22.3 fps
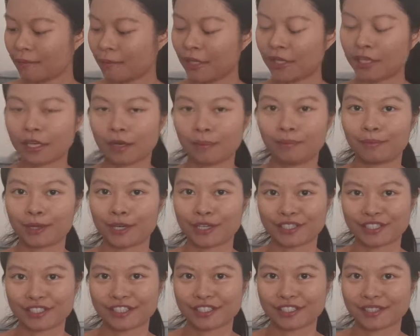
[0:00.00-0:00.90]
makeup
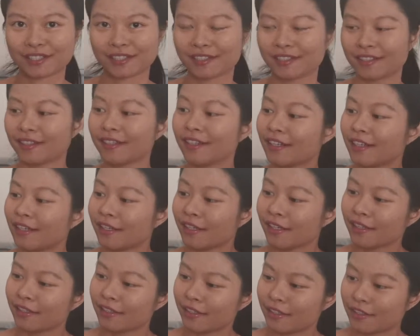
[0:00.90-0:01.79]
brushes.
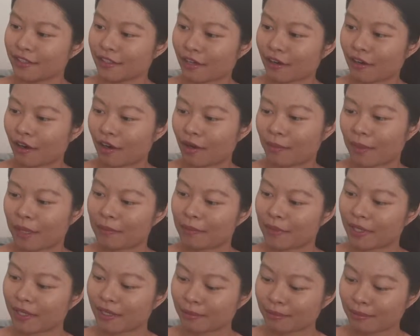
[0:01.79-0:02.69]
These are all my
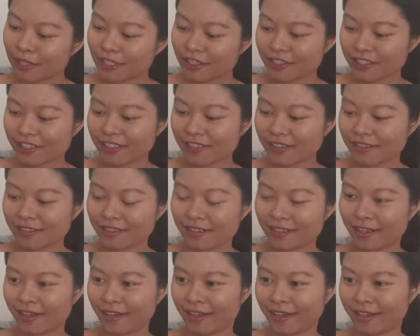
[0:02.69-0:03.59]
makeup brushes,
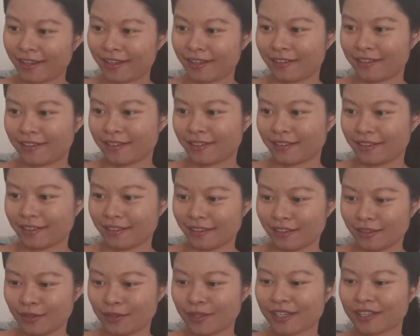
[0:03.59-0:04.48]
and
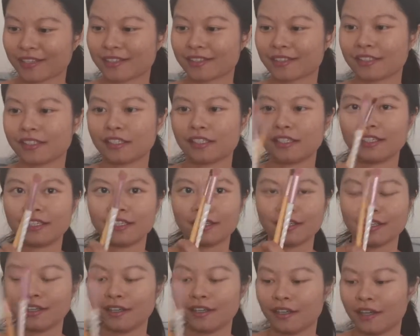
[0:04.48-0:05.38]
you can
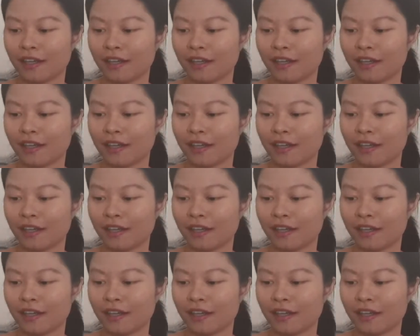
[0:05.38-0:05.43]
see